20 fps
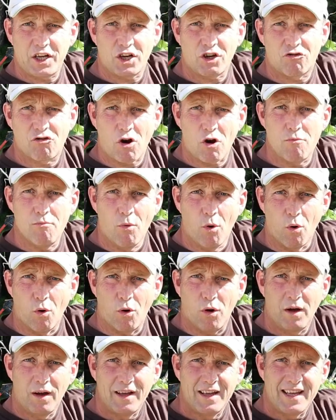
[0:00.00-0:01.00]
going to grow
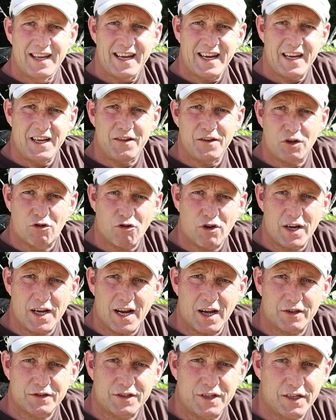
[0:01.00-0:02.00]
more in the
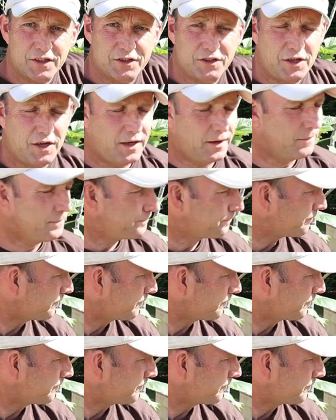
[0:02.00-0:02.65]
greenhouse next year